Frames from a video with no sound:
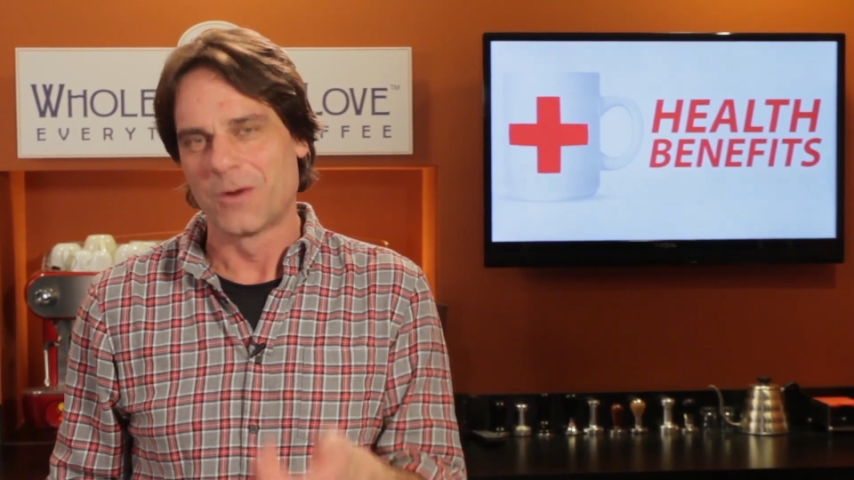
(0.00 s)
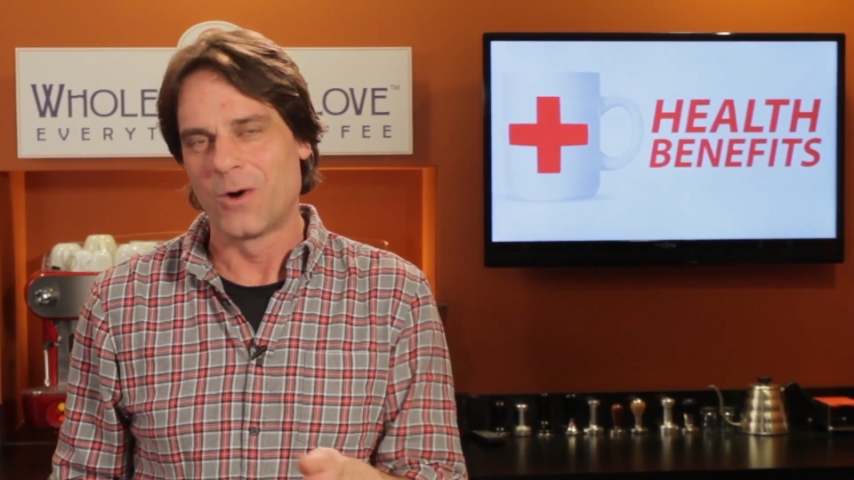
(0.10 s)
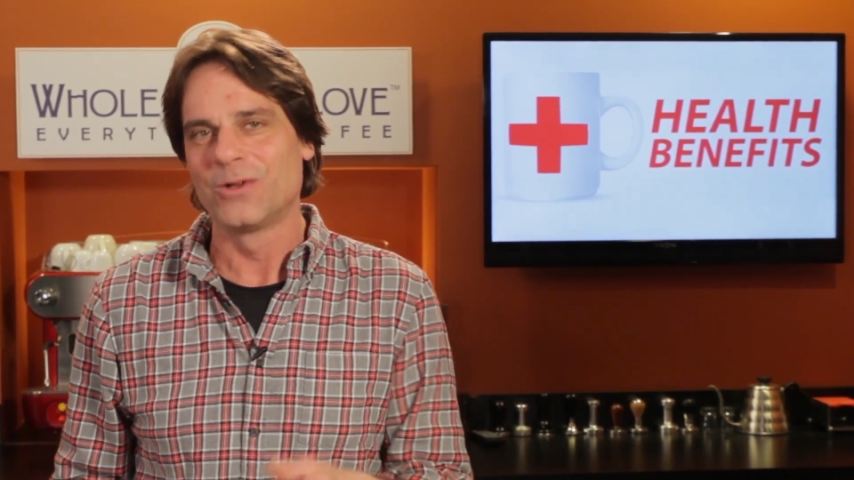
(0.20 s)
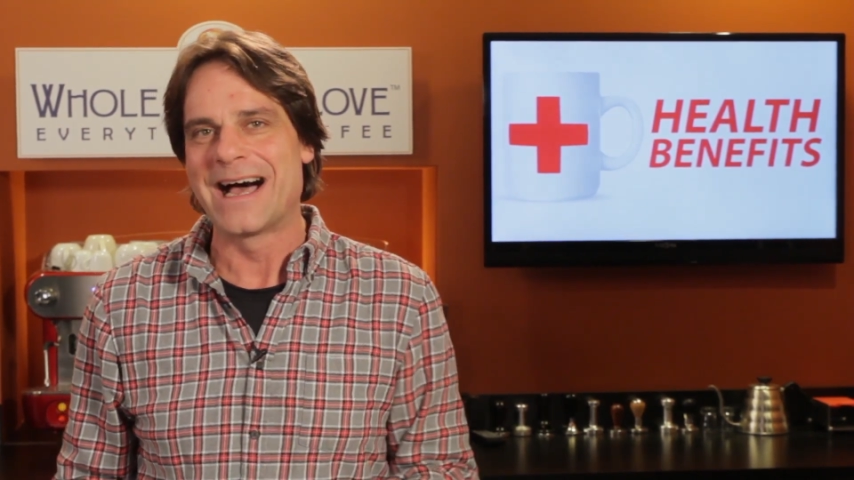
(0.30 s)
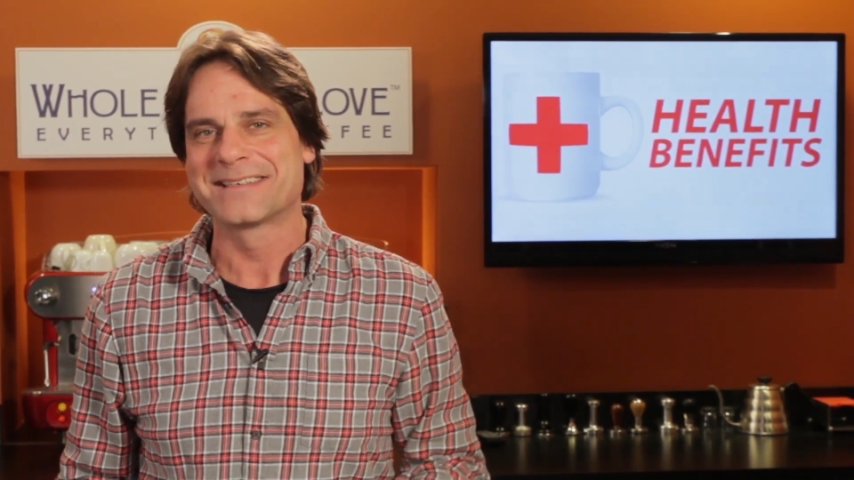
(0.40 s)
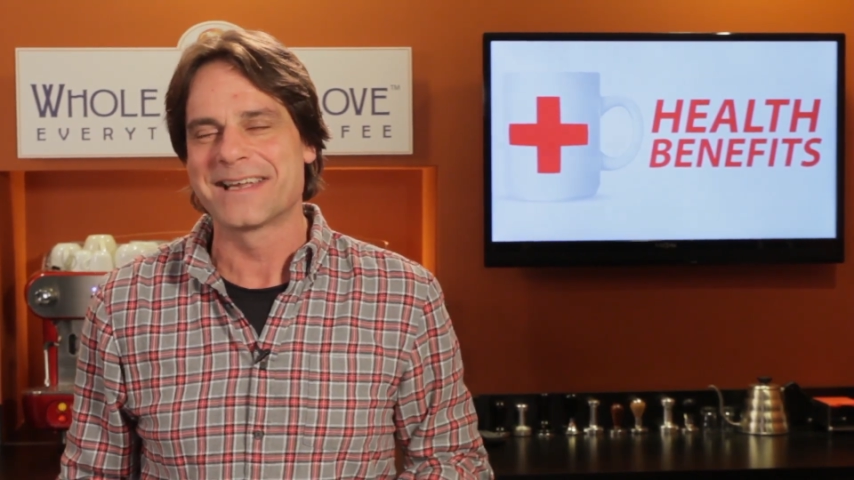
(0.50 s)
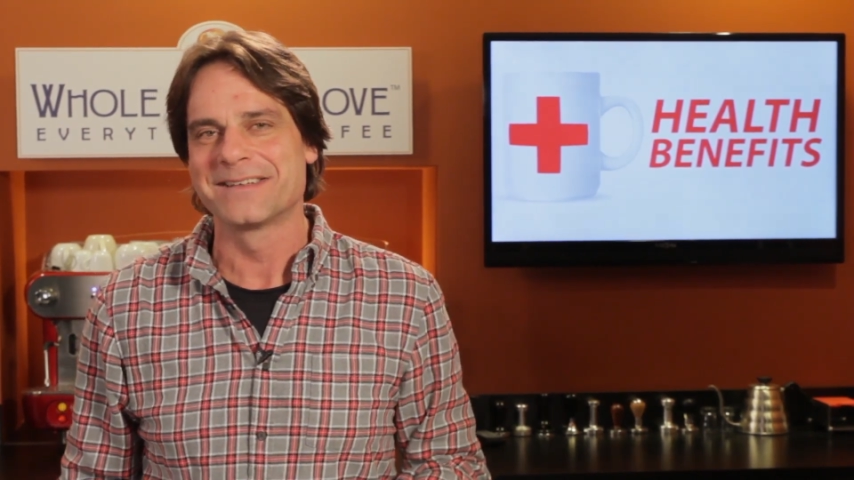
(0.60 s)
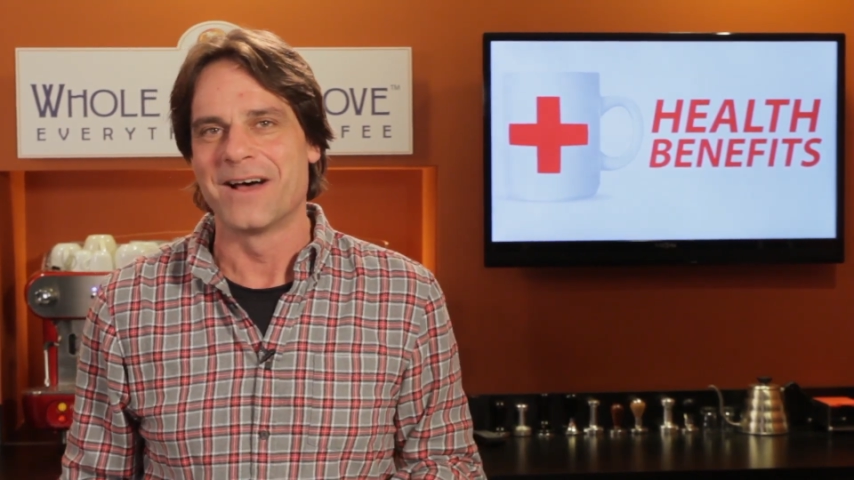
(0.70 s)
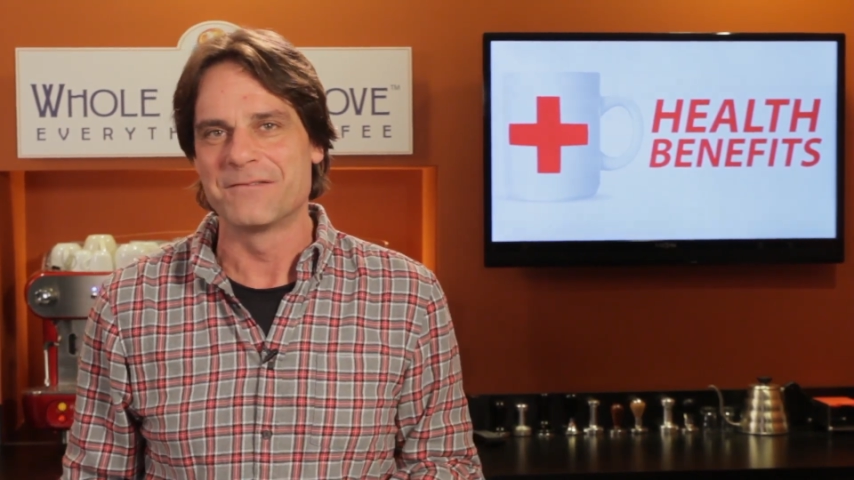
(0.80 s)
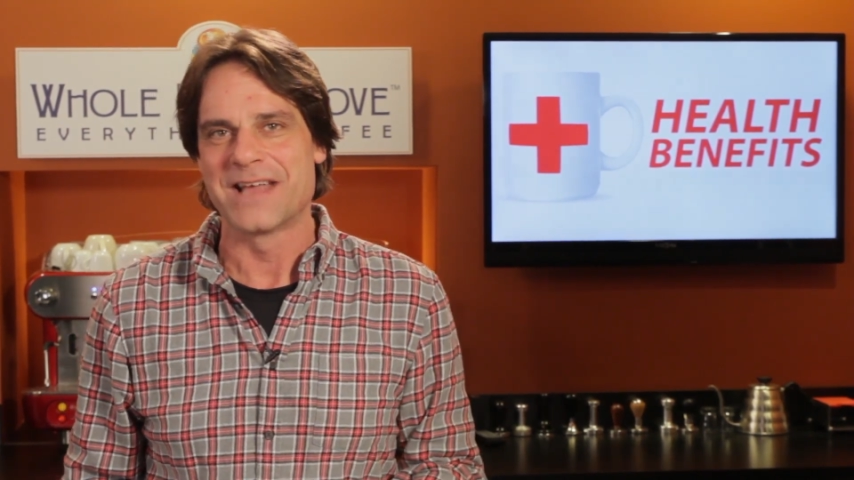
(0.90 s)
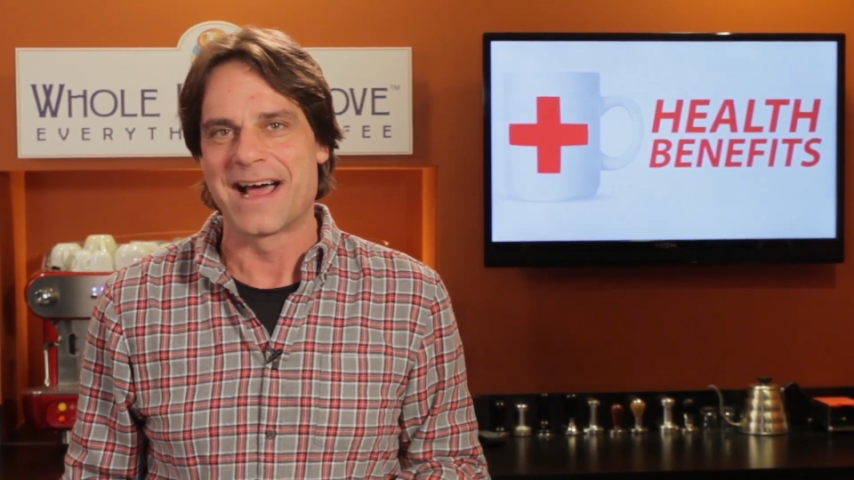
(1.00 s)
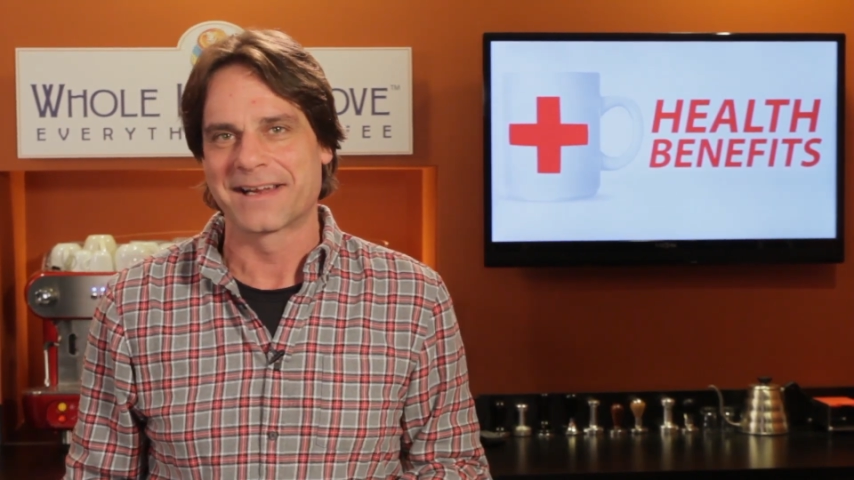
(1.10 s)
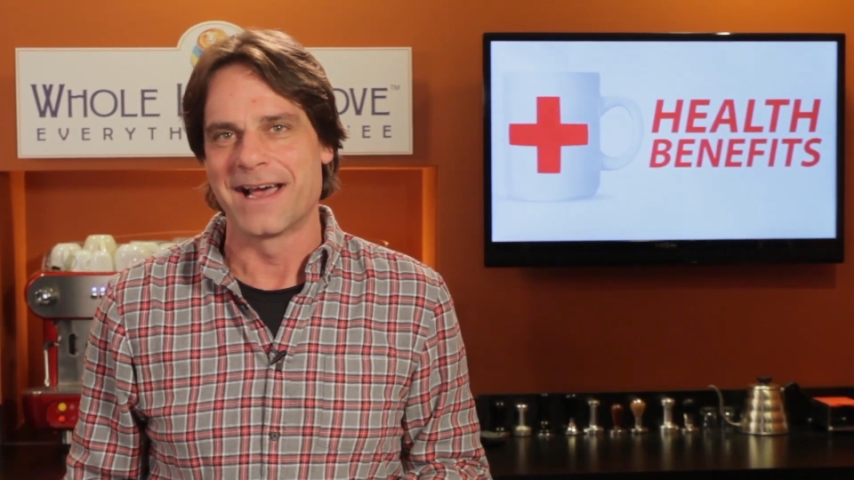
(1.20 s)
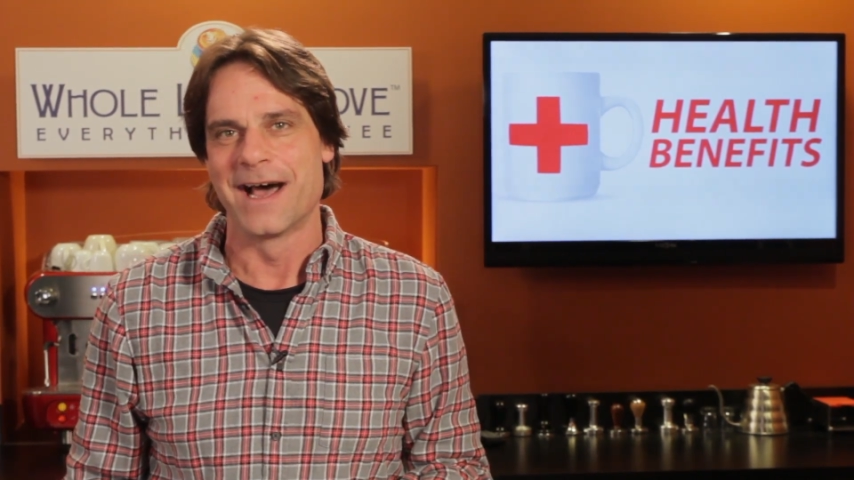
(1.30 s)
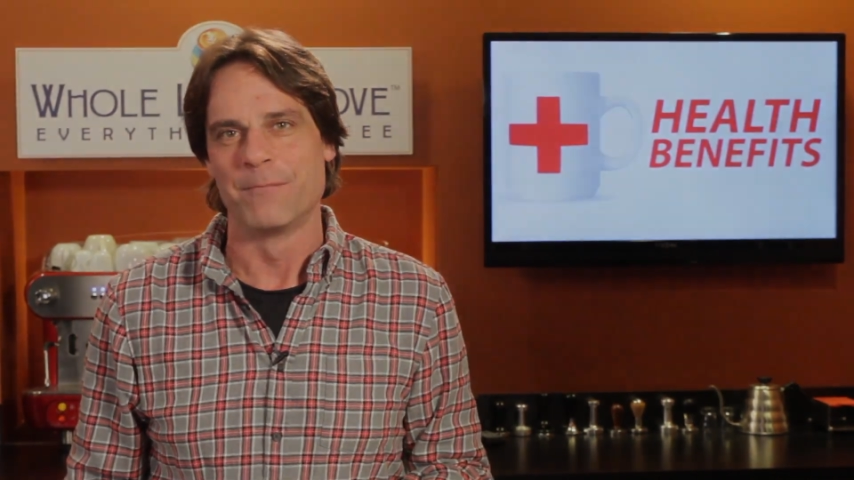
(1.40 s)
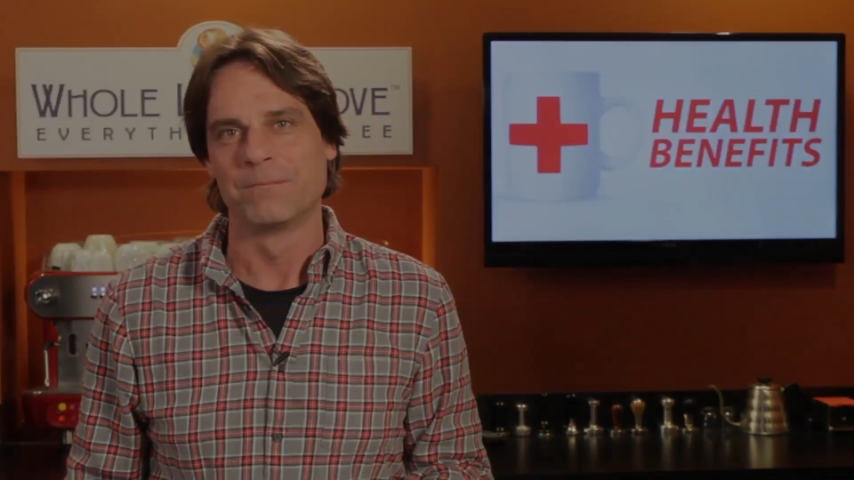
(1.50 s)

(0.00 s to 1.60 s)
WholeLatteLove.com.